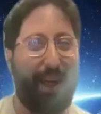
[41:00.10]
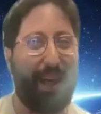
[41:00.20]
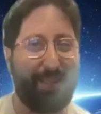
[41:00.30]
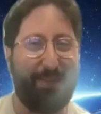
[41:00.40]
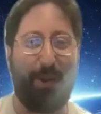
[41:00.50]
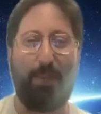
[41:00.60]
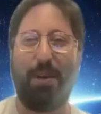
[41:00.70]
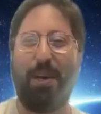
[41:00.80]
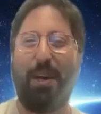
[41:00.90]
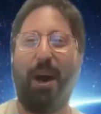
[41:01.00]
lots of
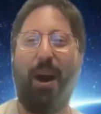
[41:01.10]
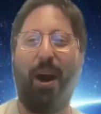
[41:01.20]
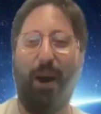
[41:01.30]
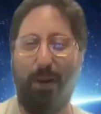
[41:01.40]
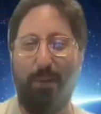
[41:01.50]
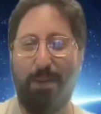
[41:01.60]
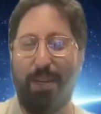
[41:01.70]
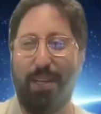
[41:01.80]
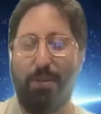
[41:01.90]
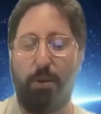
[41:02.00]
them. Um,
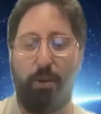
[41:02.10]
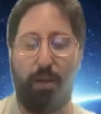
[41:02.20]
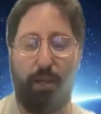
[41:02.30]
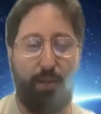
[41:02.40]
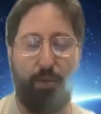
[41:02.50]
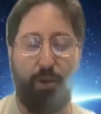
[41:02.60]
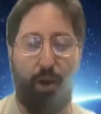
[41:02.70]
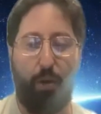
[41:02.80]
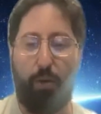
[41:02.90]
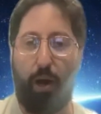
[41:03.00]
you
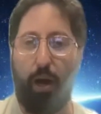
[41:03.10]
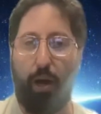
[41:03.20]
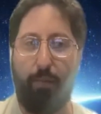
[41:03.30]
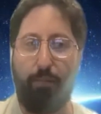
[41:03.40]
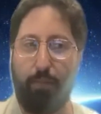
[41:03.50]
know, uh,